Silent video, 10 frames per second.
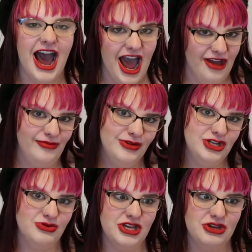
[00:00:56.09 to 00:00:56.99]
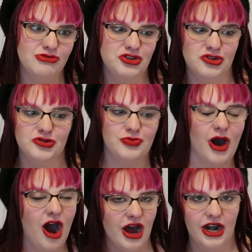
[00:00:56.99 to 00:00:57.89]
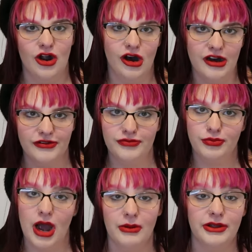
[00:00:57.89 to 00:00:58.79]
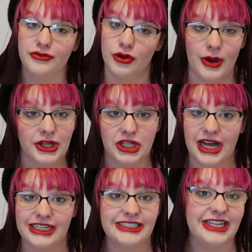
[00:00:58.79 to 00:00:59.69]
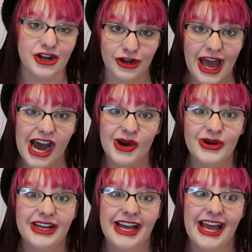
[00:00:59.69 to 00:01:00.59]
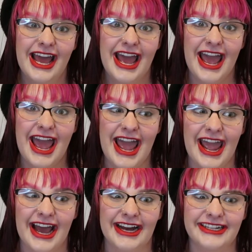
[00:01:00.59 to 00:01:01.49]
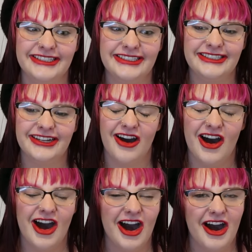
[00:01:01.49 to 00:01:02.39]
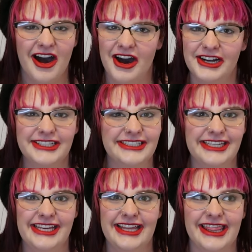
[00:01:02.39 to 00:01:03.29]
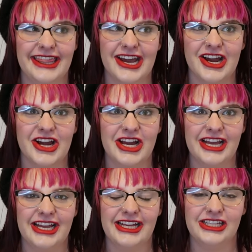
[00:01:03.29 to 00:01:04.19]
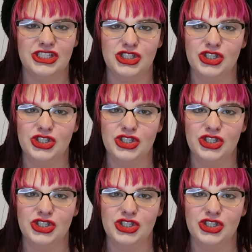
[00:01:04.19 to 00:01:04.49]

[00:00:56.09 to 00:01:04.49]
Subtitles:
I've been doing YouTube on and off probably for about the last year now, and honestly, there is